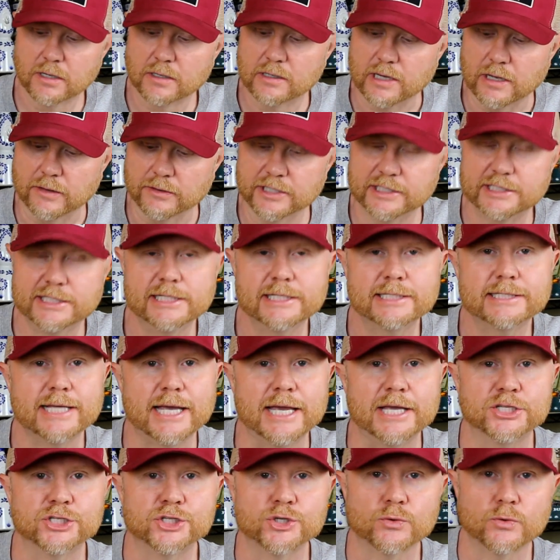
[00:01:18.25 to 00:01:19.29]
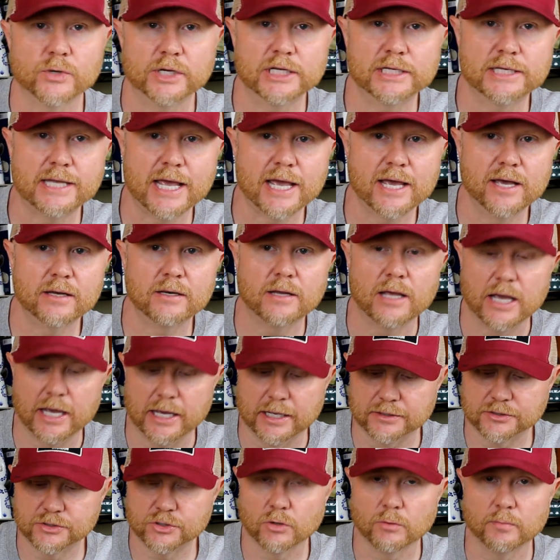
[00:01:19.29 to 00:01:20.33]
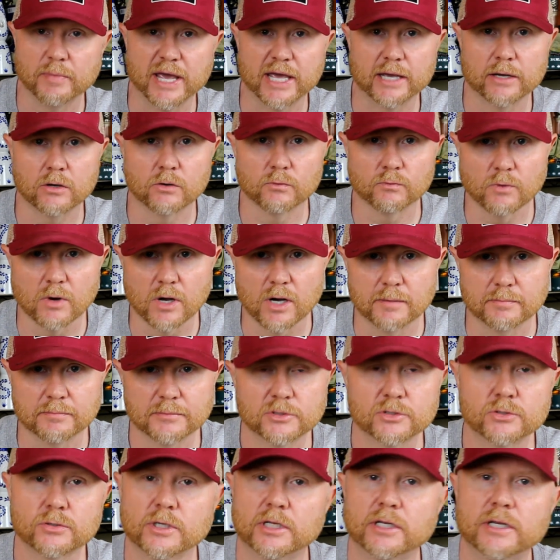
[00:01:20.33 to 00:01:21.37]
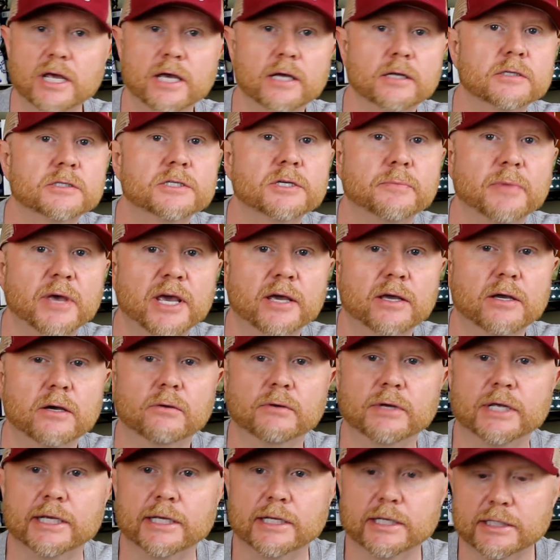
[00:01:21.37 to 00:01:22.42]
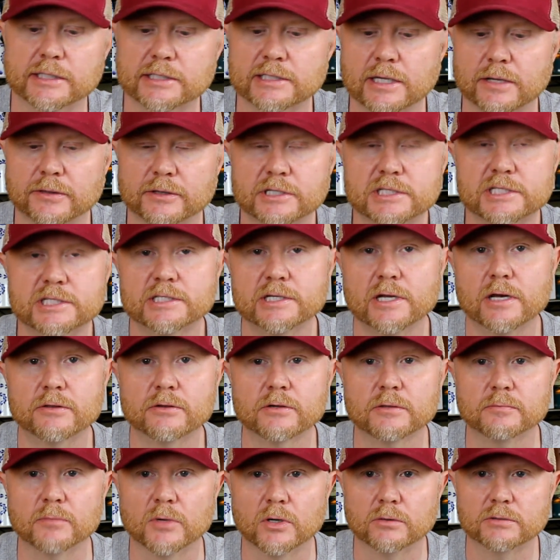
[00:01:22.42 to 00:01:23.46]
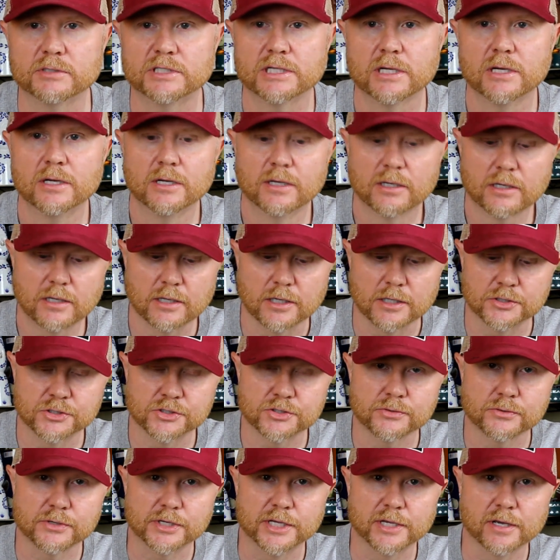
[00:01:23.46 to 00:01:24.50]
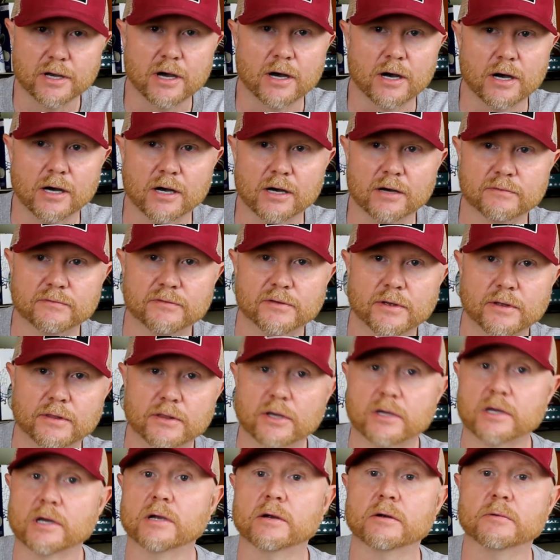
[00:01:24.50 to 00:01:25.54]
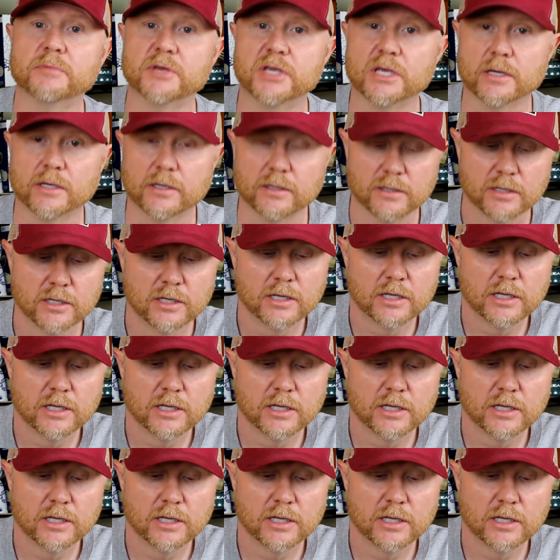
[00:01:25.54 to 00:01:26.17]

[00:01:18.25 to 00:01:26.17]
Now this is a Trinidad and Tobago rum. Trinidad and Tobago is on the southernmost country of the Caribbean.